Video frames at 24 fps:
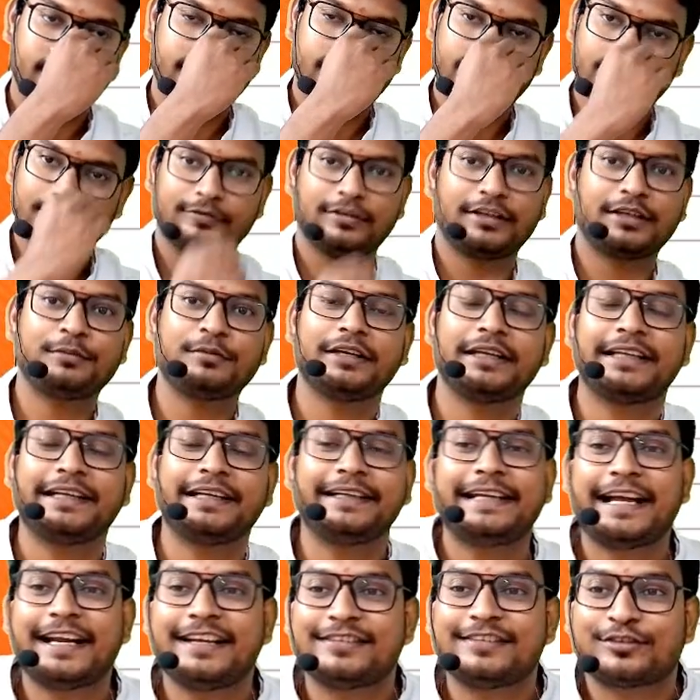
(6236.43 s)
Where, in a
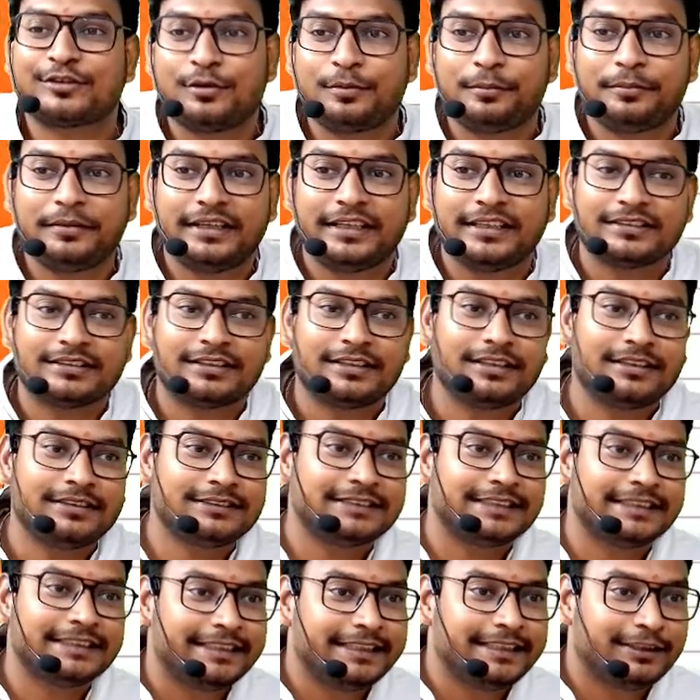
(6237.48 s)
dance competition,
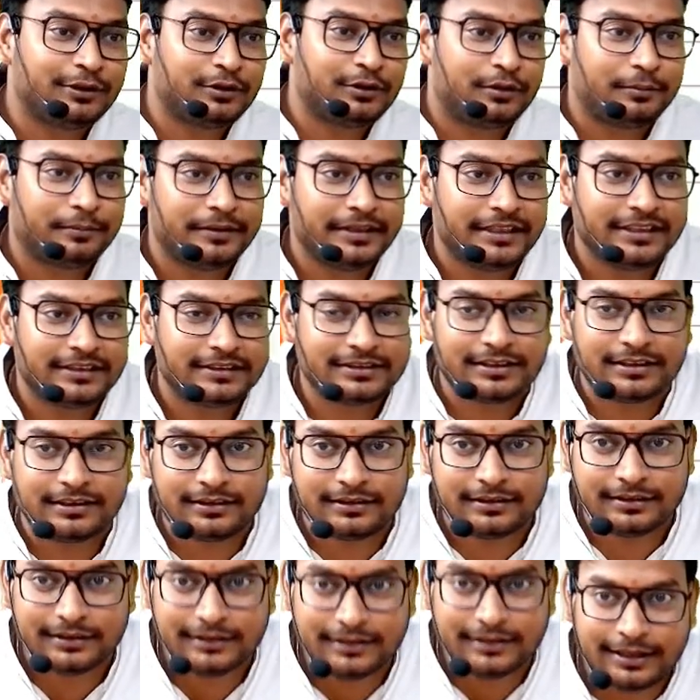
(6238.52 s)
singing competition,
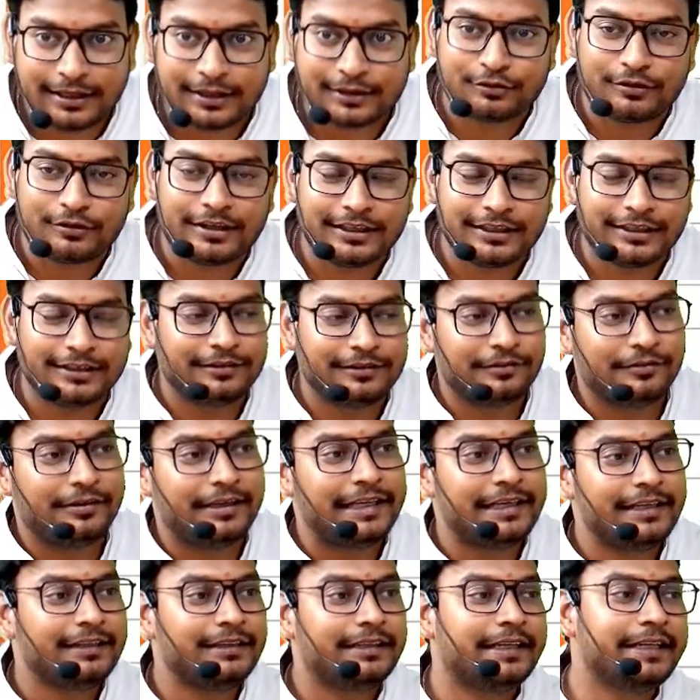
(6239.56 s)
or what? Where
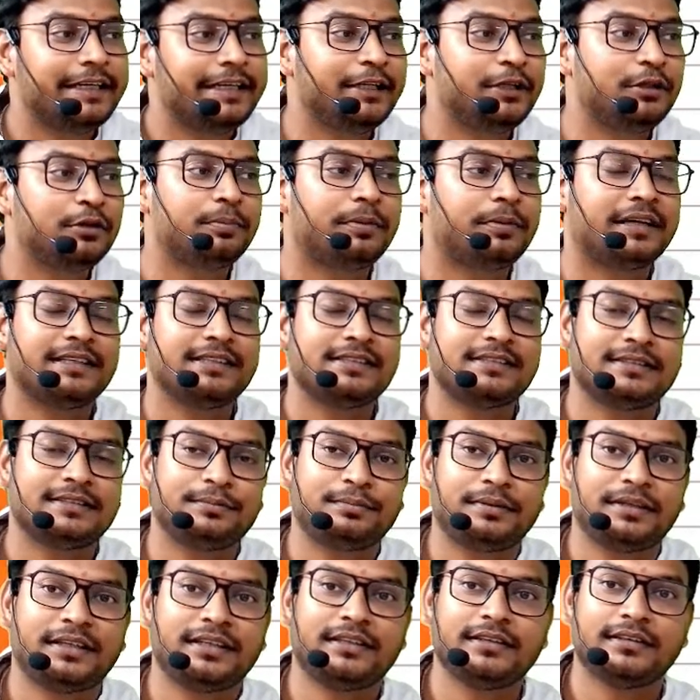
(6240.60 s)
they need to
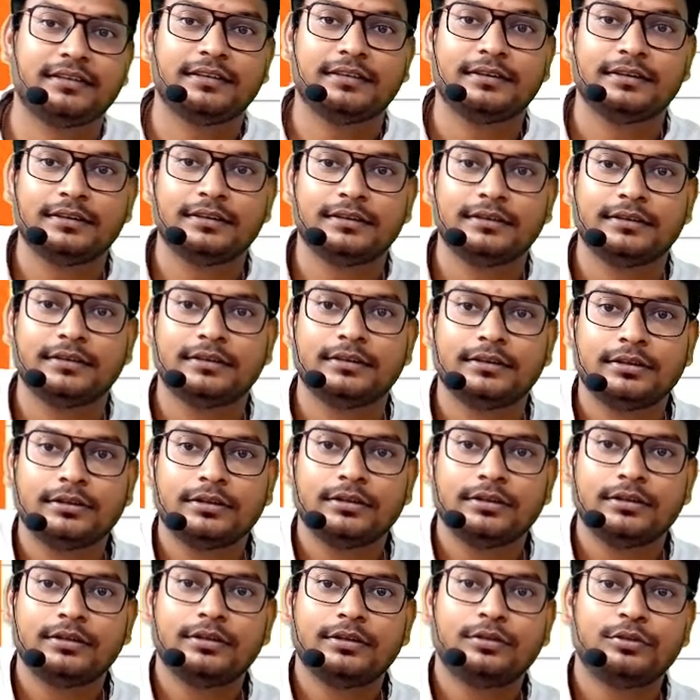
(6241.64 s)
participate?
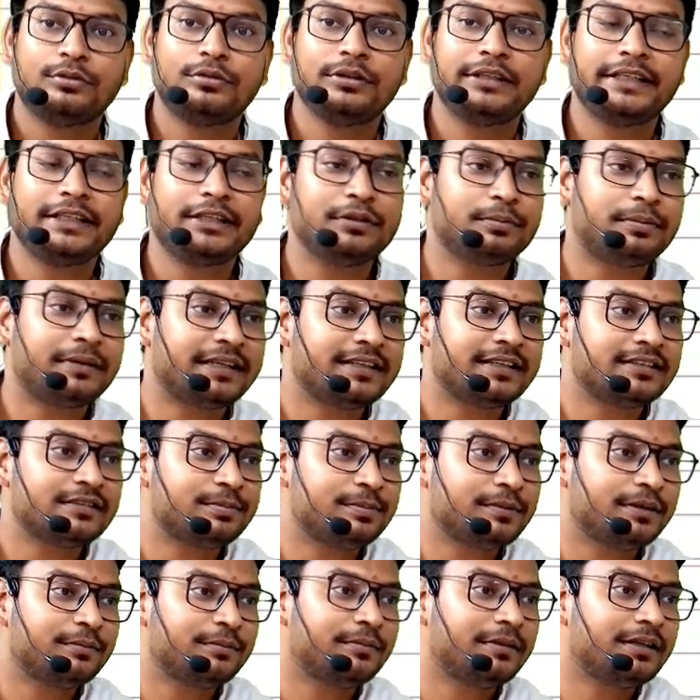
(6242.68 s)
Who need to
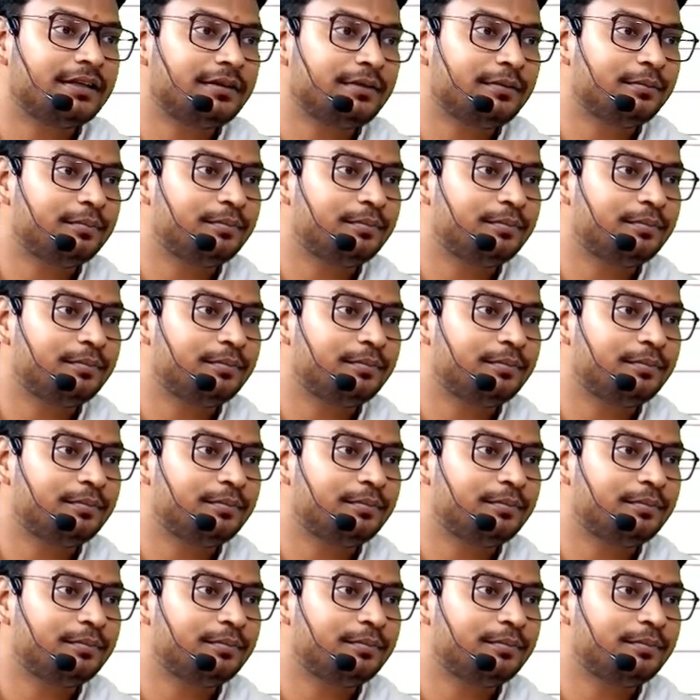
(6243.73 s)
participate, ma?